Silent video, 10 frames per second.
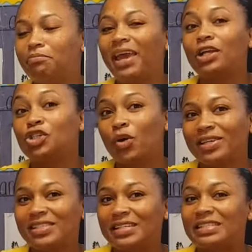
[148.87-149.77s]
make
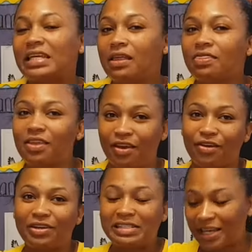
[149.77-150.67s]
choices in
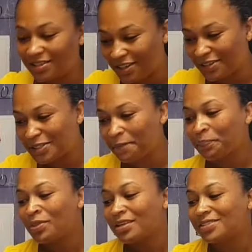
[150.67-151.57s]
their centers.
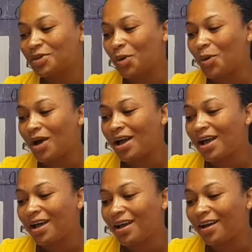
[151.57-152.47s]
So
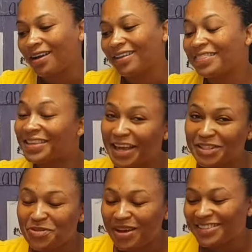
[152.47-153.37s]
the
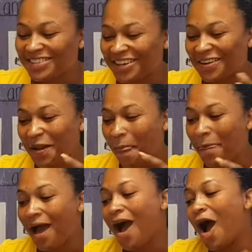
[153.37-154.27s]
next question,
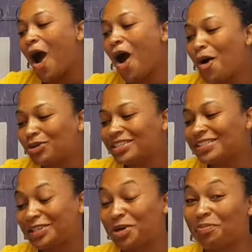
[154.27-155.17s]
how to
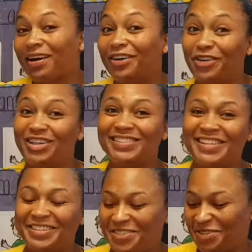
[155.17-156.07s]
set up a learning
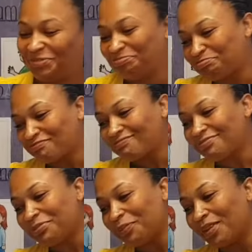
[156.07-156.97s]
center?
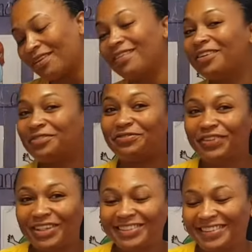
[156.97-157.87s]

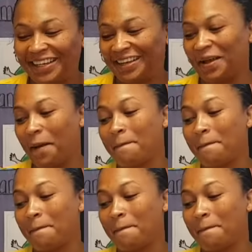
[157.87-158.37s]
First thing,